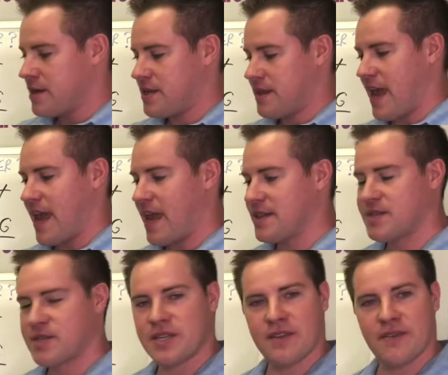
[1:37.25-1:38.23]
to the
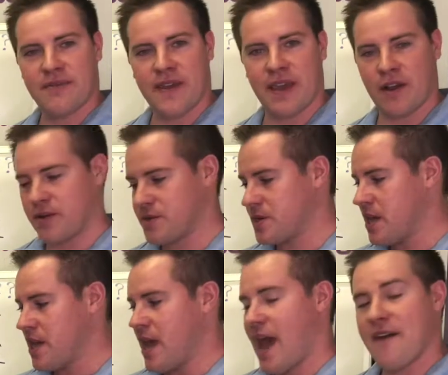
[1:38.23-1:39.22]
hands, to the fingers,
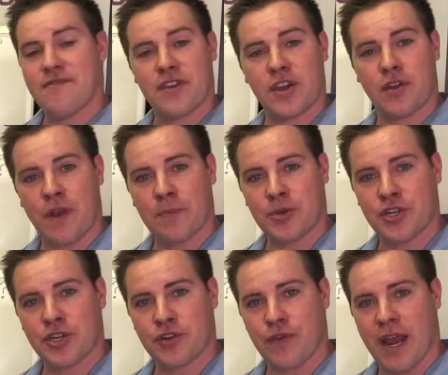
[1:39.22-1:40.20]
have the grip
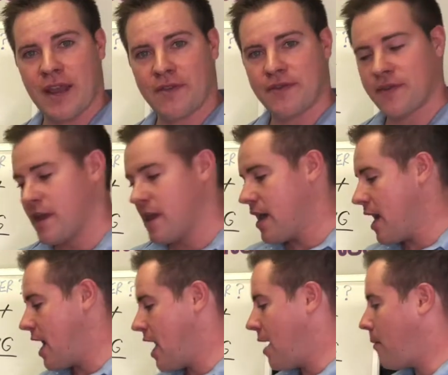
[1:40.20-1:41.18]
strength,
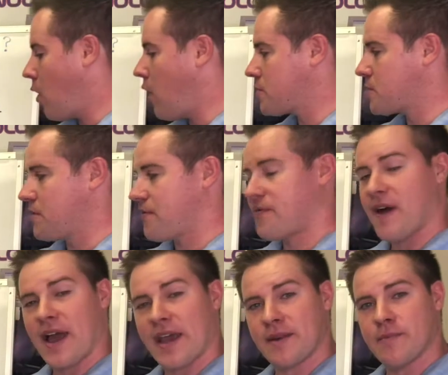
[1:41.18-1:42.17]
also the
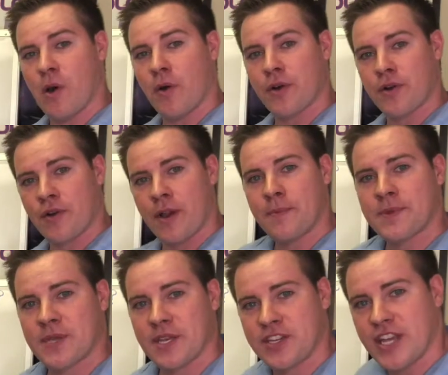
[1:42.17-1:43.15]
fine motor grip,
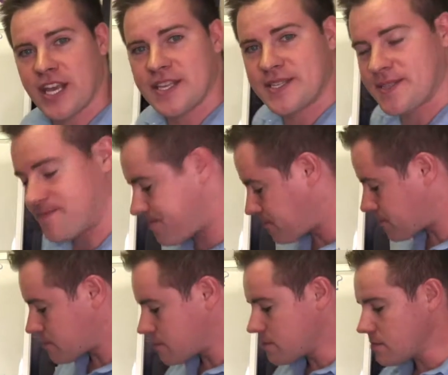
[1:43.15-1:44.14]
such as
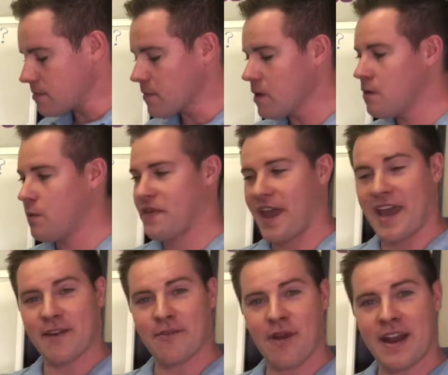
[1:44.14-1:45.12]
with
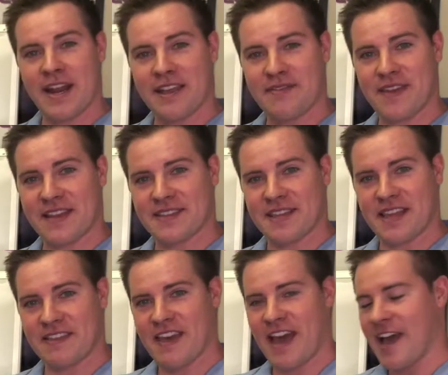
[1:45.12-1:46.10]
handwriting and things
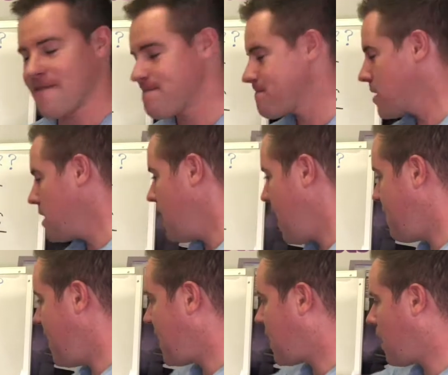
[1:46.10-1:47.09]
like that.
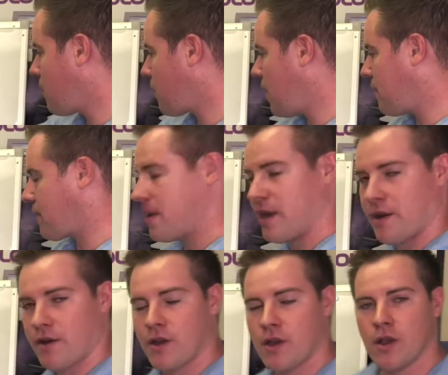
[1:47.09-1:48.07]
And they come right from
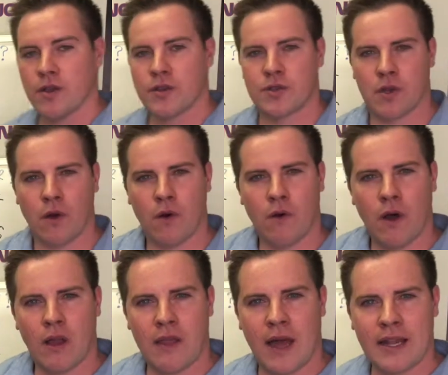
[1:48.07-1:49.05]
here. So
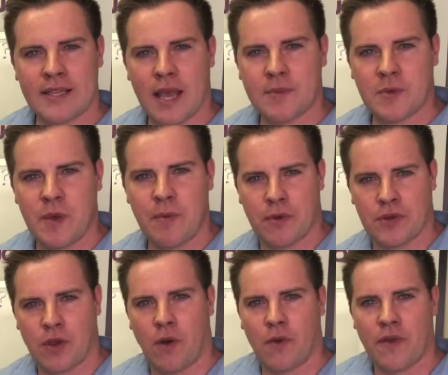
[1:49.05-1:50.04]
a lot of times people are
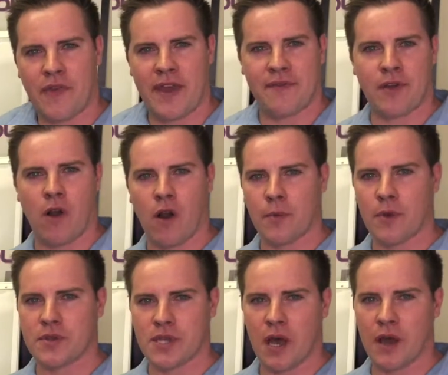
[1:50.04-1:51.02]
told that they have
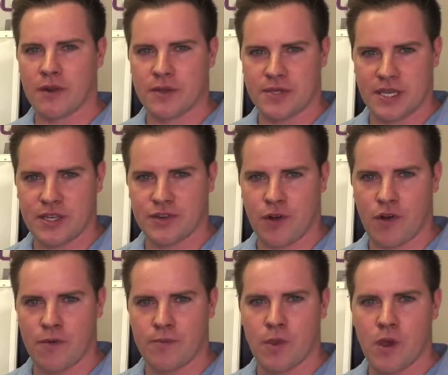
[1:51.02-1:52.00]
carpal tunnel
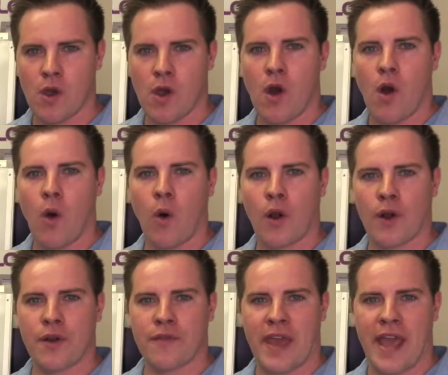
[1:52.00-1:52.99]
syndrome,
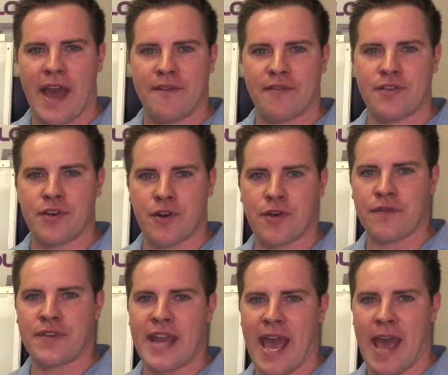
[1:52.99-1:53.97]
or they have
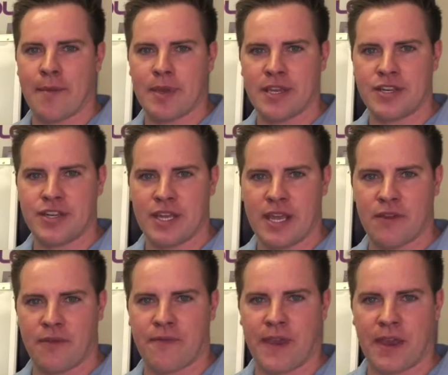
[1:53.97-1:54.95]
nerve damage in
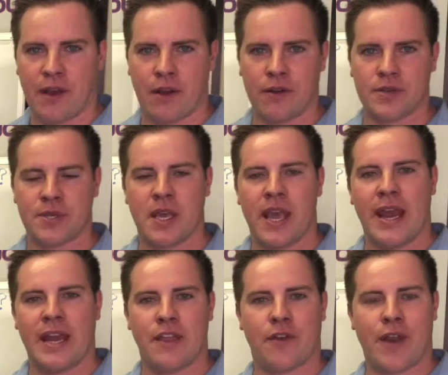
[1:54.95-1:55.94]
their fingers
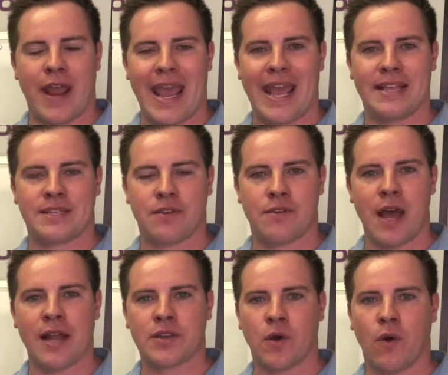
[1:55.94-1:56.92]
and in their hands, and they're
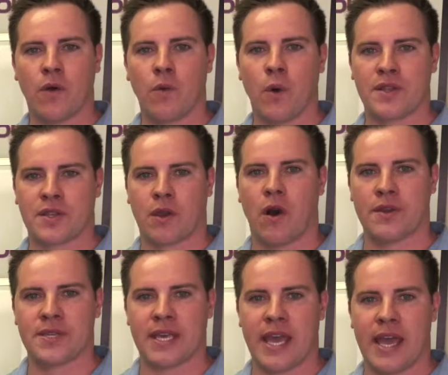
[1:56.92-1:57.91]
not told what's
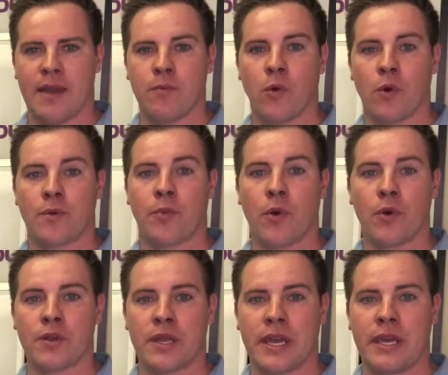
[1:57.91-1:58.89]
causing it, and more
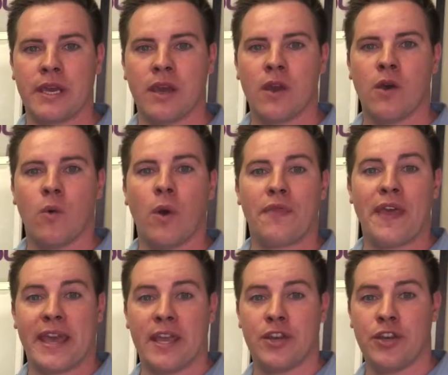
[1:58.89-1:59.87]
importantly, what
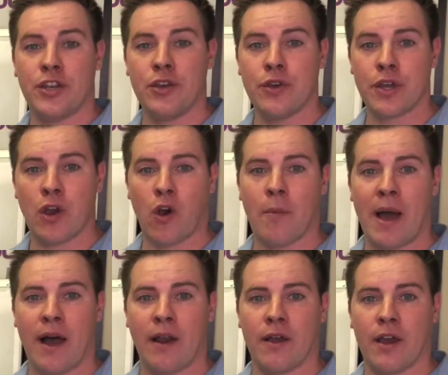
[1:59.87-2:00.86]
they can do to go
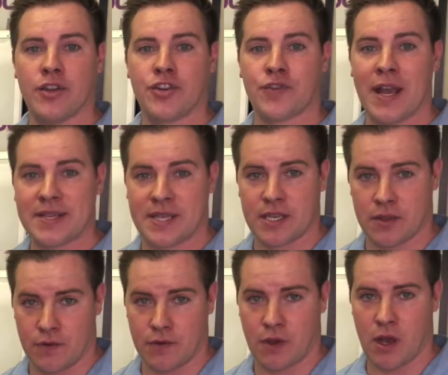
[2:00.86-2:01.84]
about addressing the
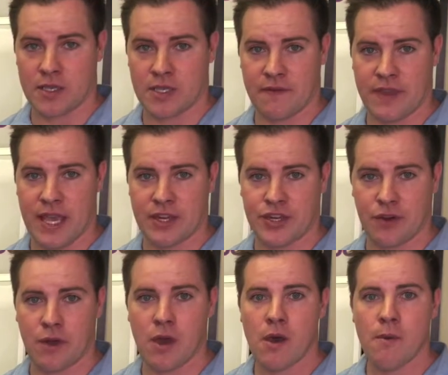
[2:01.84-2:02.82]
root cause of the
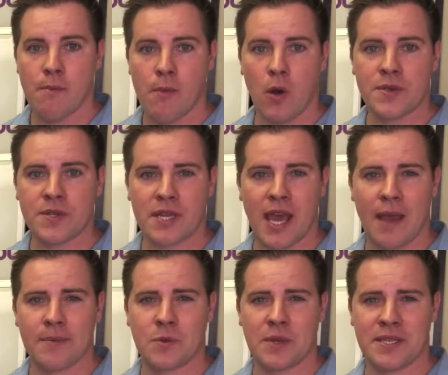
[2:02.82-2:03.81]
issue. Most
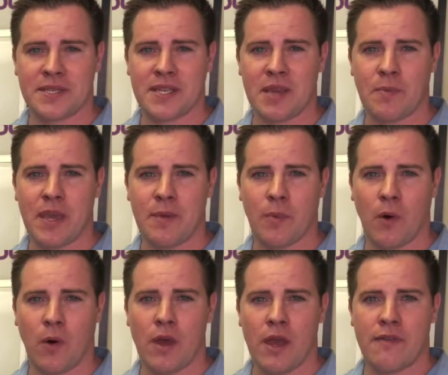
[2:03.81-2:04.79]
times we see
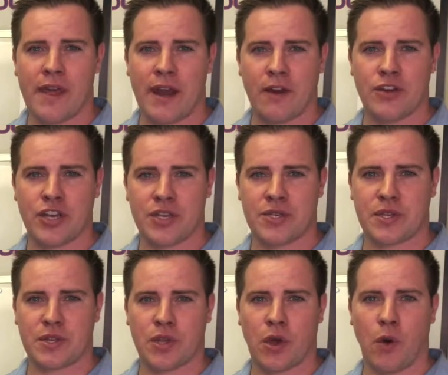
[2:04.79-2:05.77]
people that are
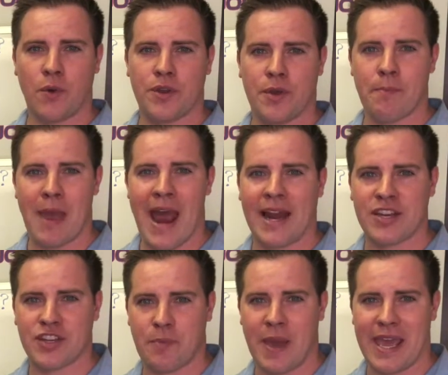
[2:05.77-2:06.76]
just told to
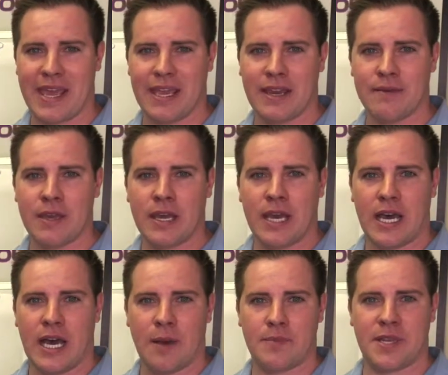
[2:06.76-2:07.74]
manage the pain,
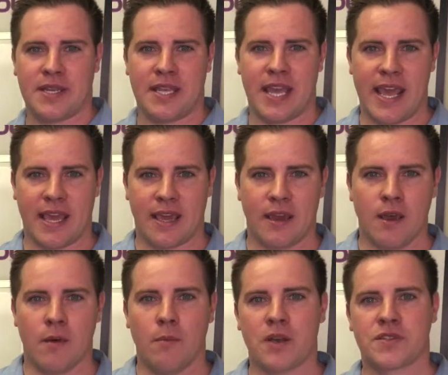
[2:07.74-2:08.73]
to take
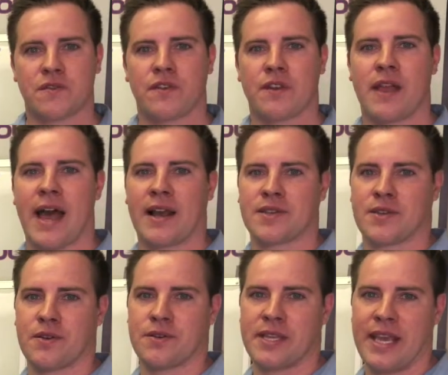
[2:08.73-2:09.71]
muscle
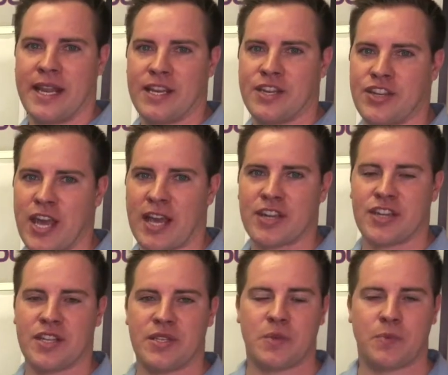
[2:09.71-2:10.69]
relaxers, get
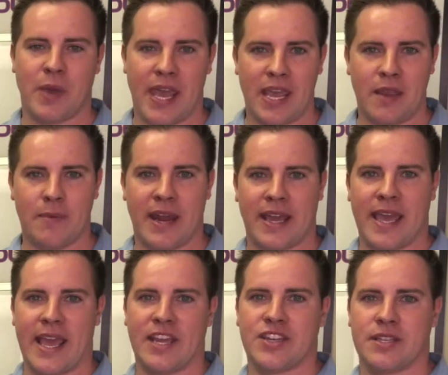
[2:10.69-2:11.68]
injections, pain
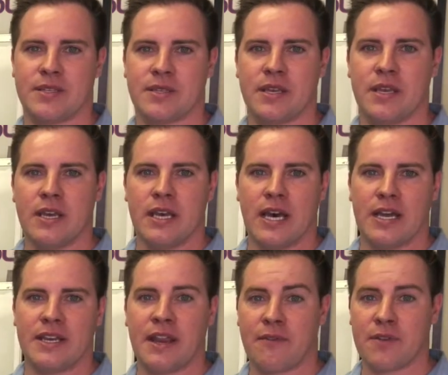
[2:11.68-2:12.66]
medications,
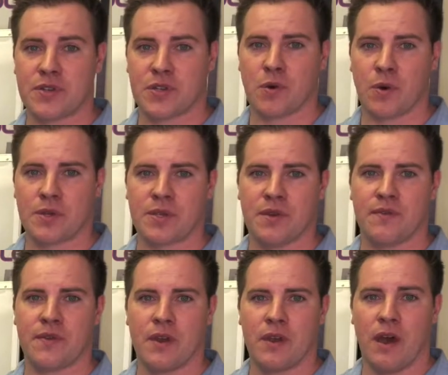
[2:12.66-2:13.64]
different sorts of
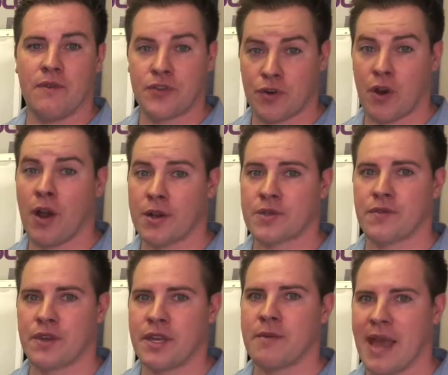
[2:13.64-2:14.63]
drugs
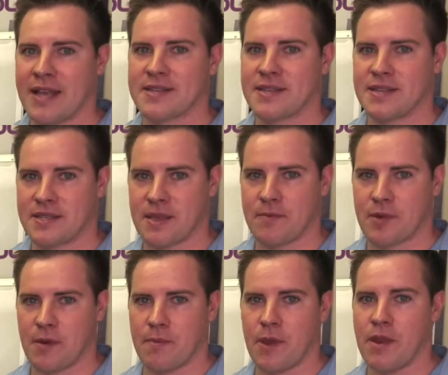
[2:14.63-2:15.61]
really to mask the
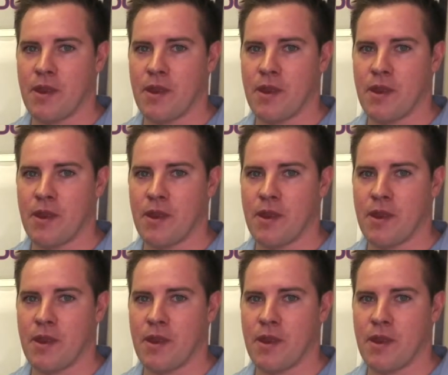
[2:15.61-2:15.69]
symptom.